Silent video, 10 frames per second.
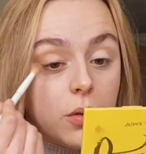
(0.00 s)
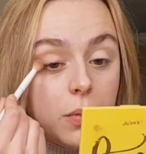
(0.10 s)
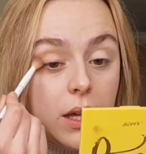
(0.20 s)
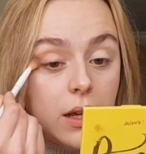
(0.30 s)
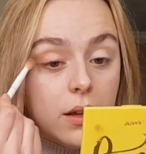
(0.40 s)

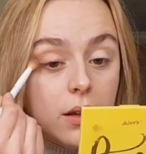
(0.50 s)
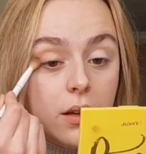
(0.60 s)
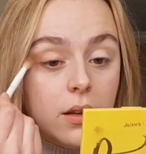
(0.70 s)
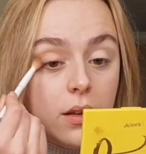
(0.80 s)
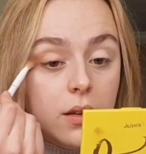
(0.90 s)
me
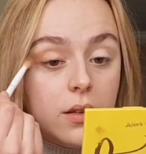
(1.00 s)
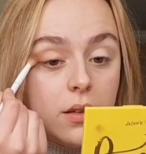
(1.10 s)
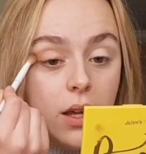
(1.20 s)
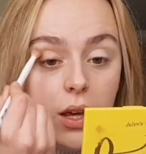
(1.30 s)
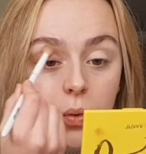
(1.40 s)

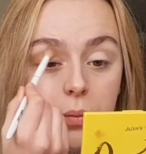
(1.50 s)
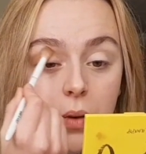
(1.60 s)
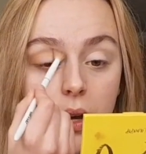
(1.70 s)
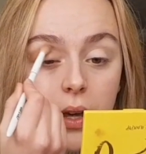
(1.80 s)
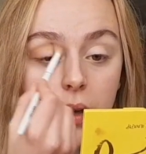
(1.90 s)
seeing what
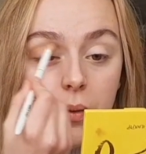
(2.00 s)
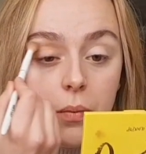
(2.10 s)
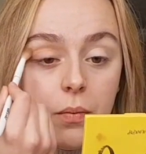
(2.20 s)
my